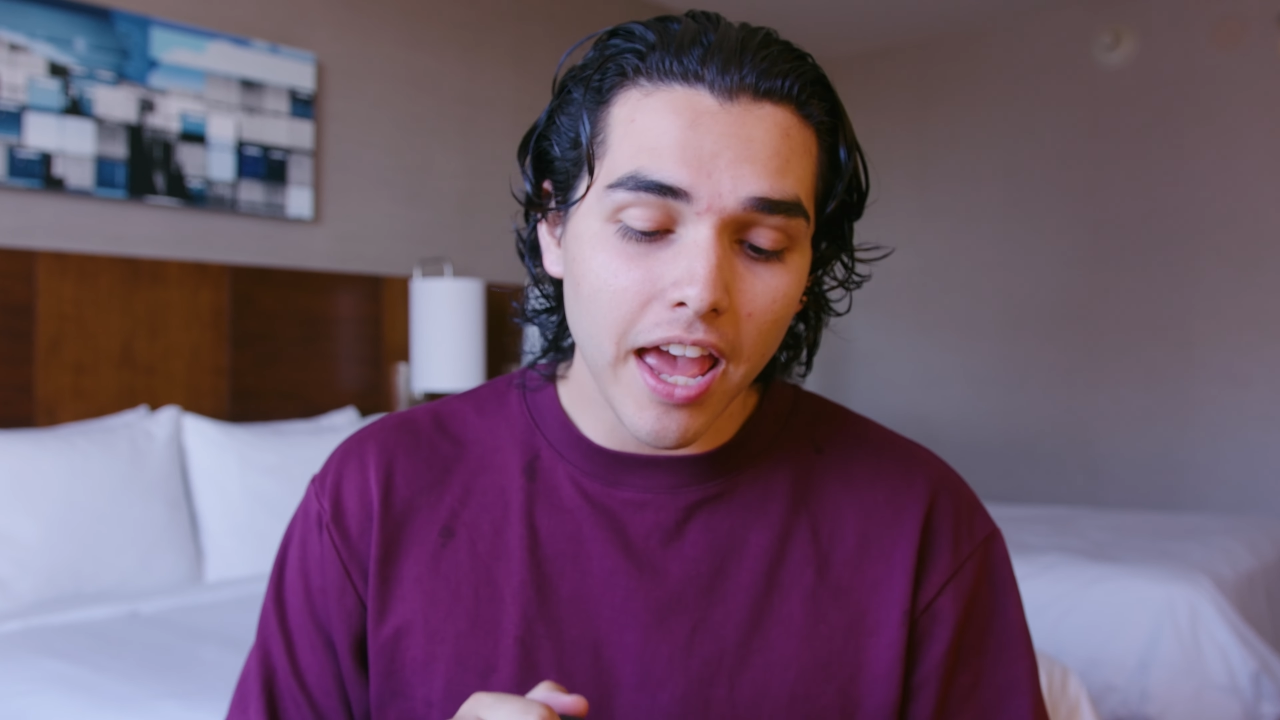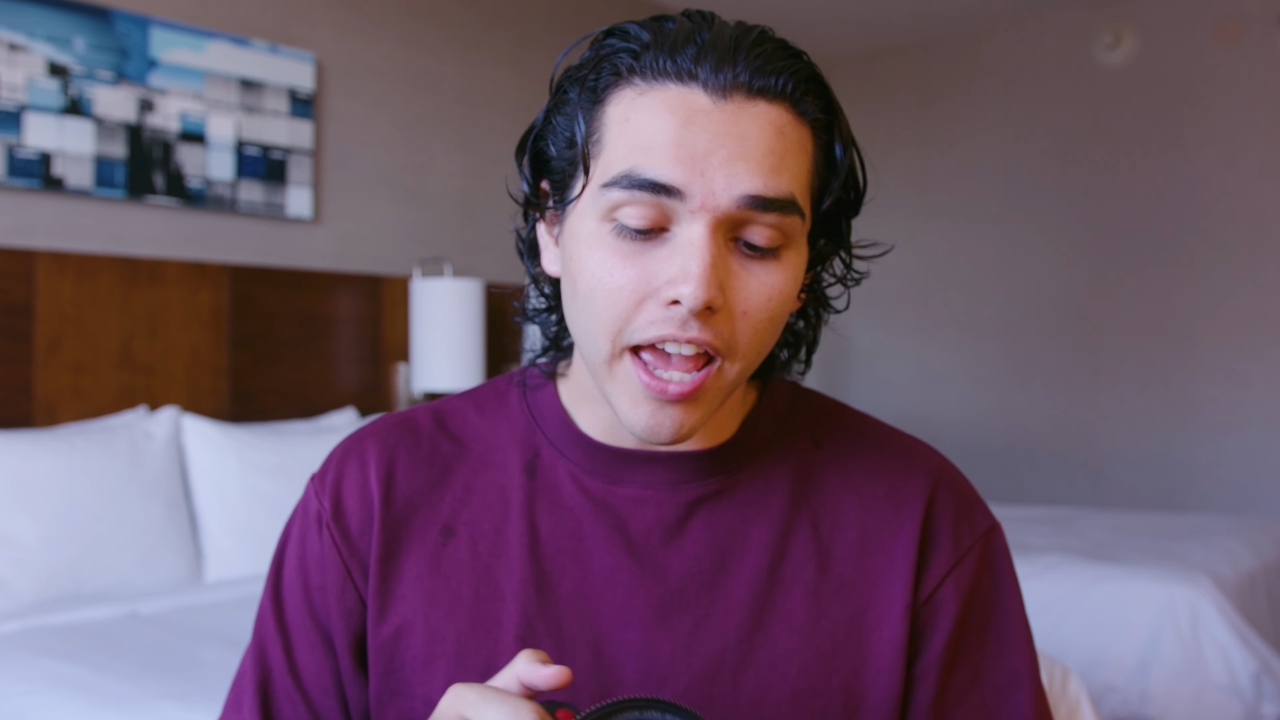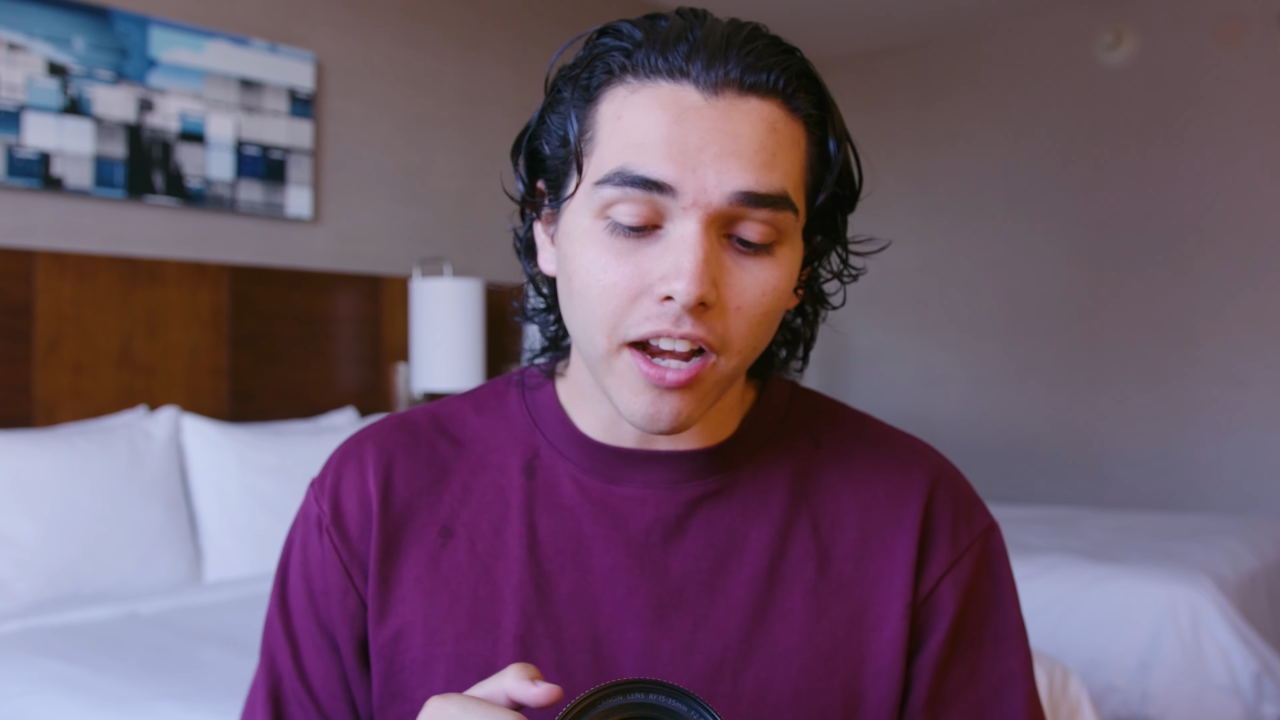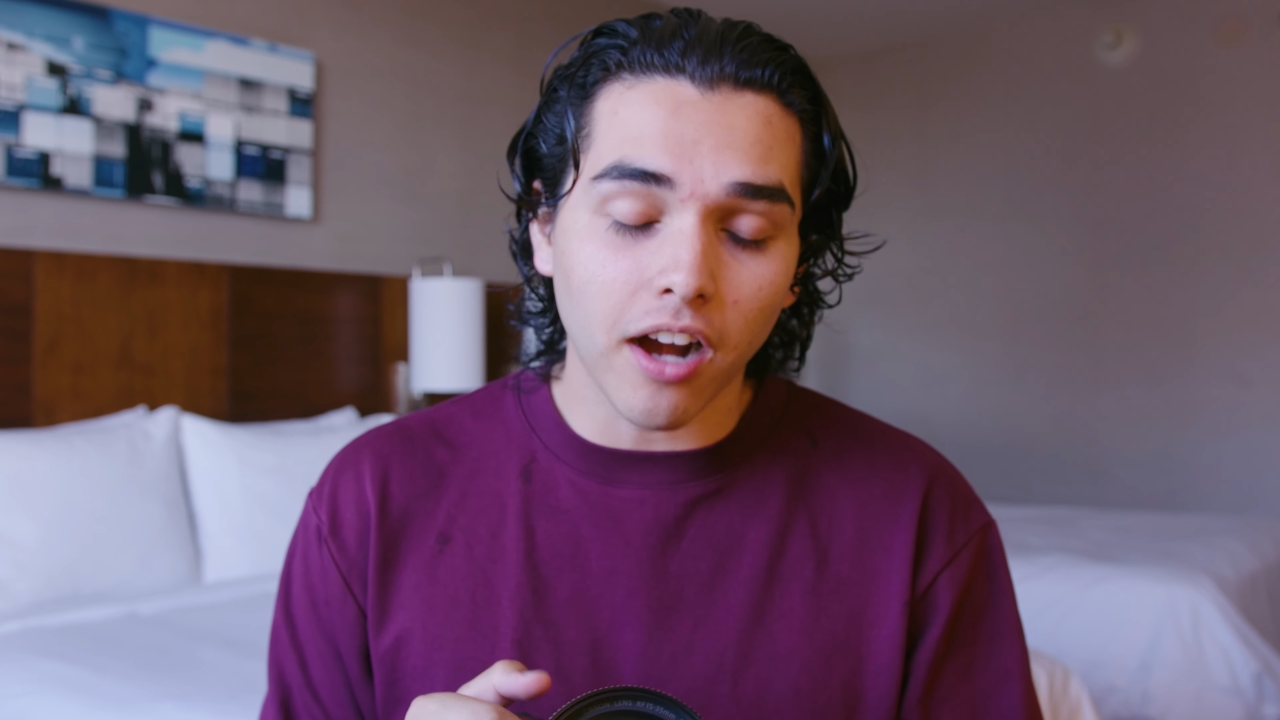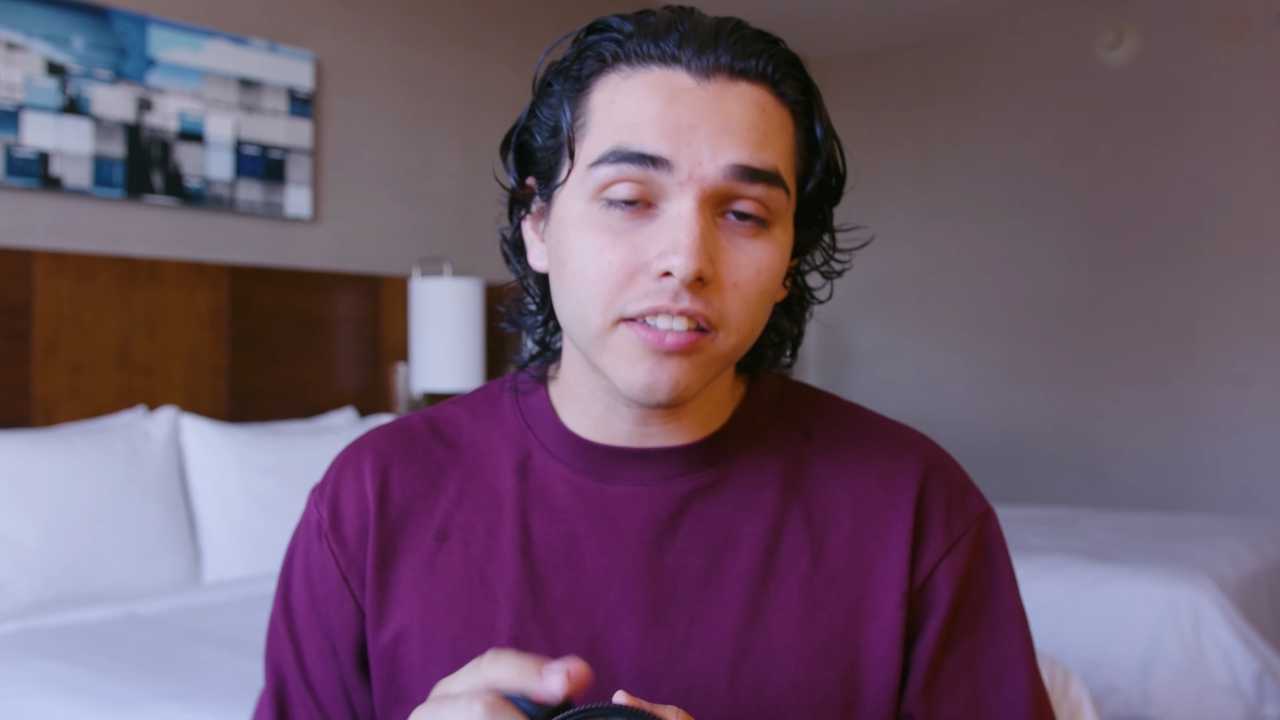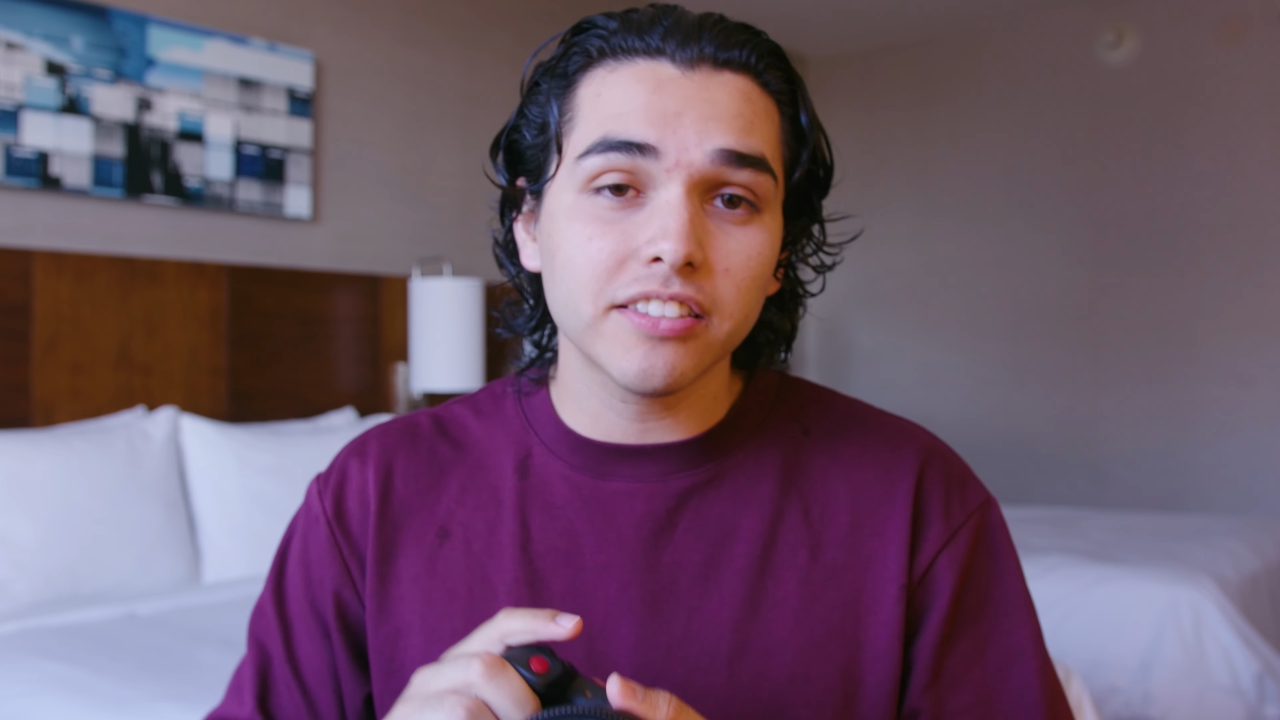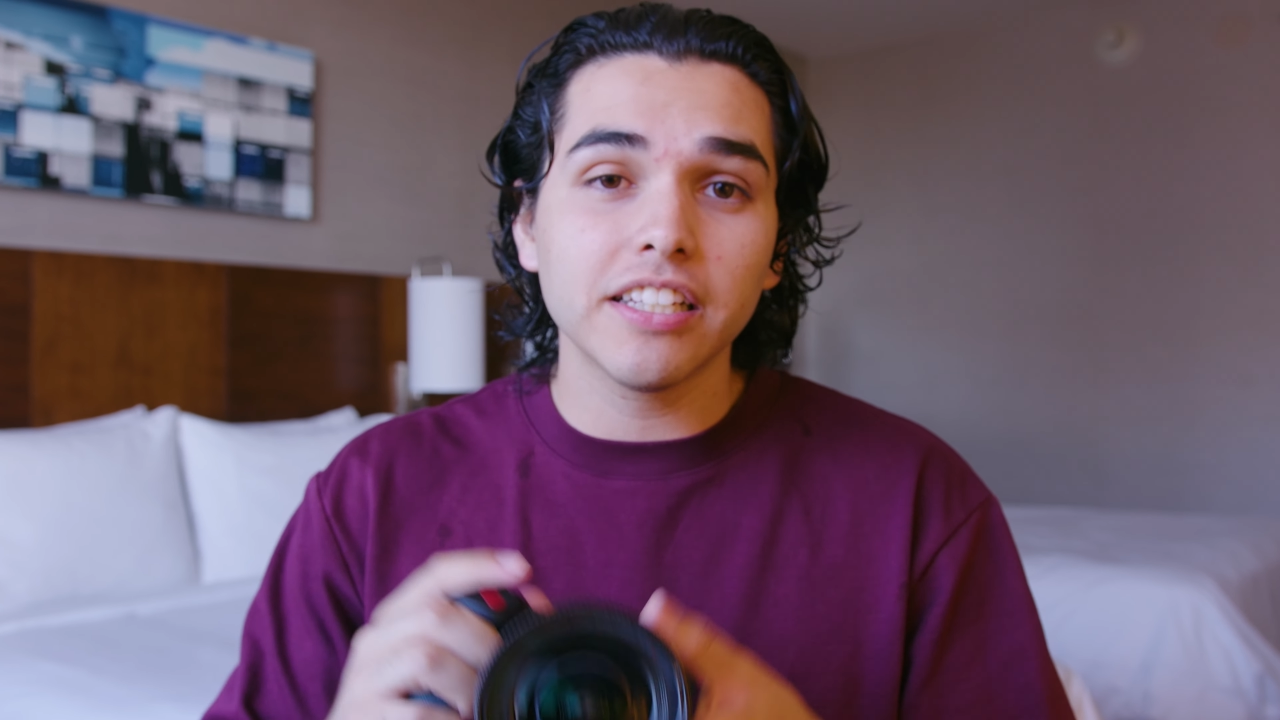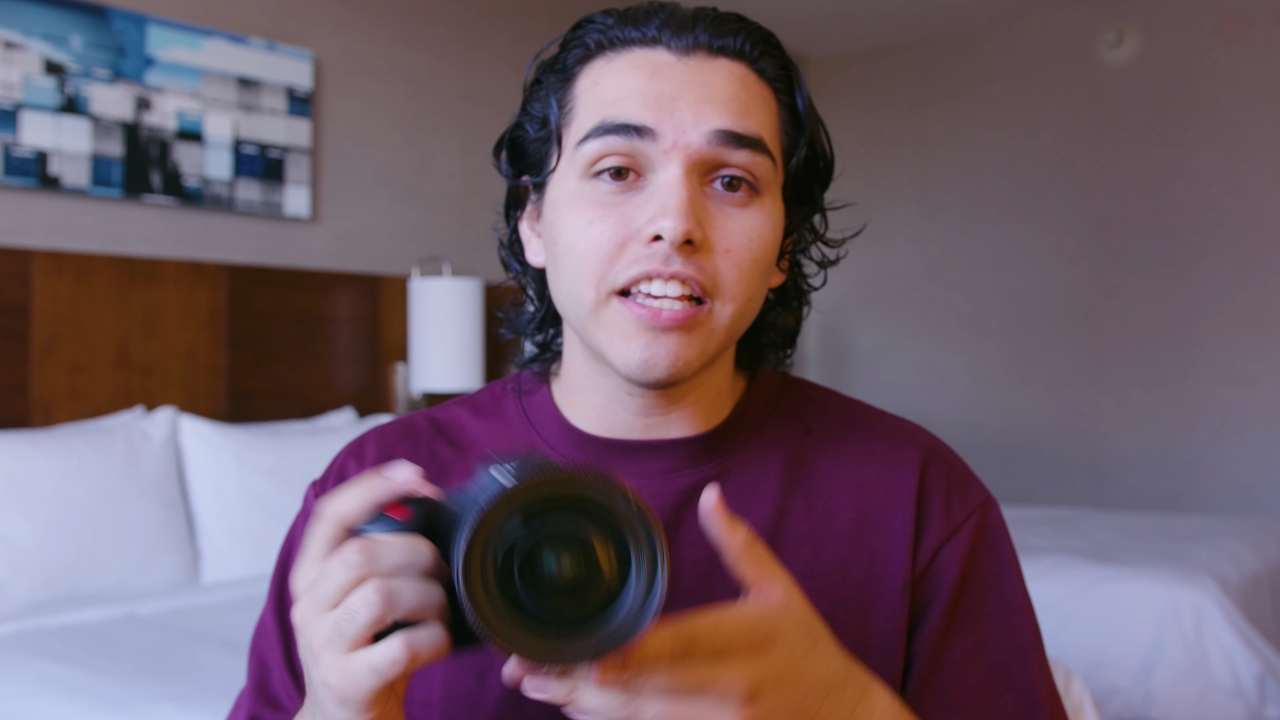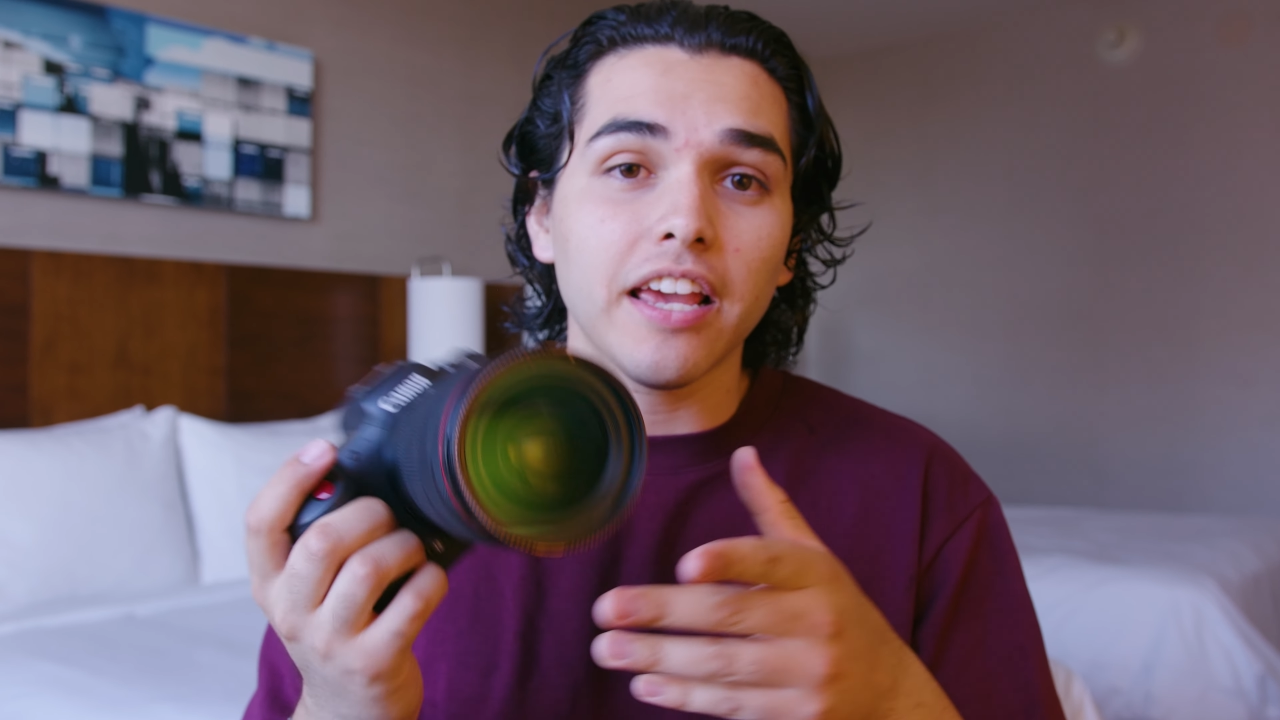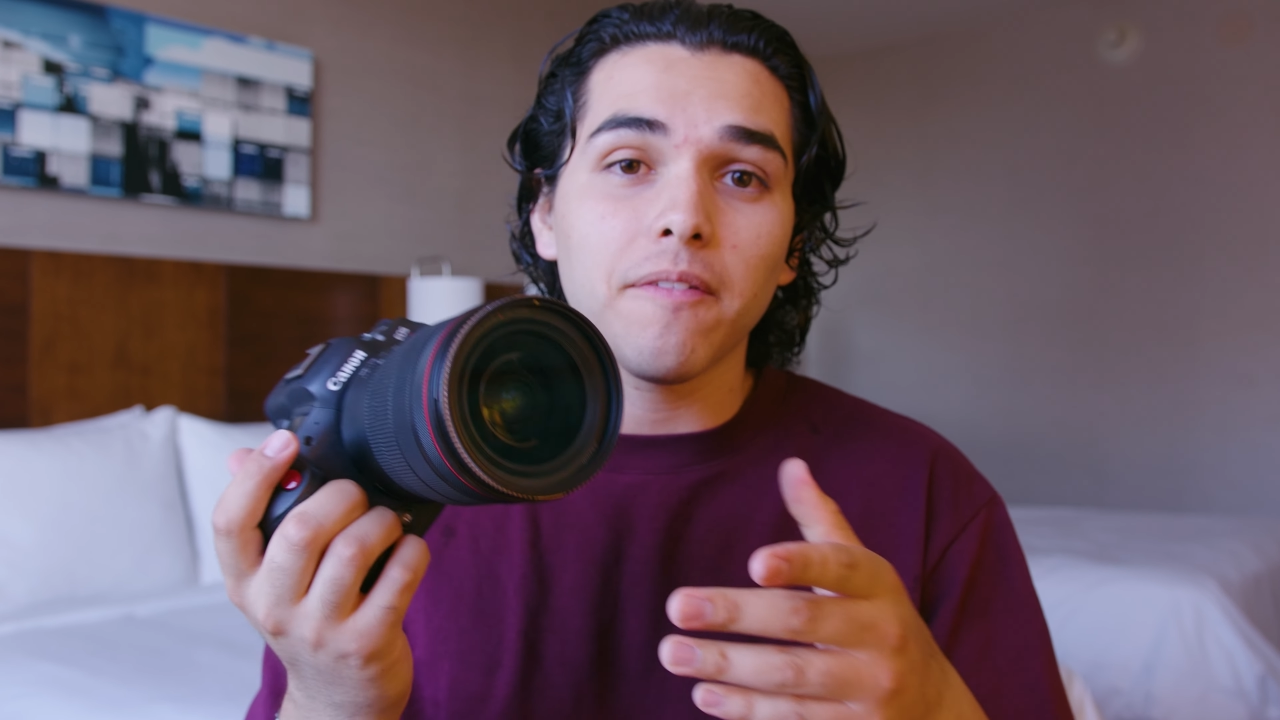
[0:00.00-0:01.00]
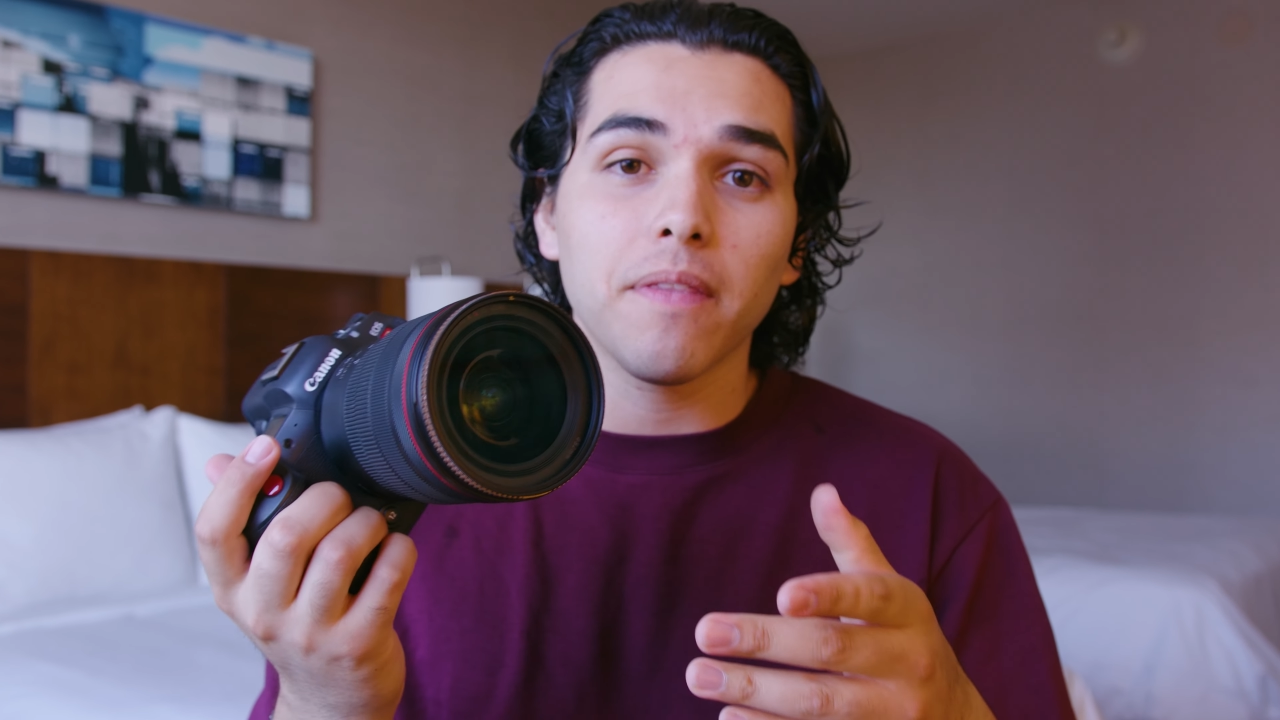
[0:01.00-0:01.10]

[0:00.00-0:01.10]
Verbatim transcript: and honestly,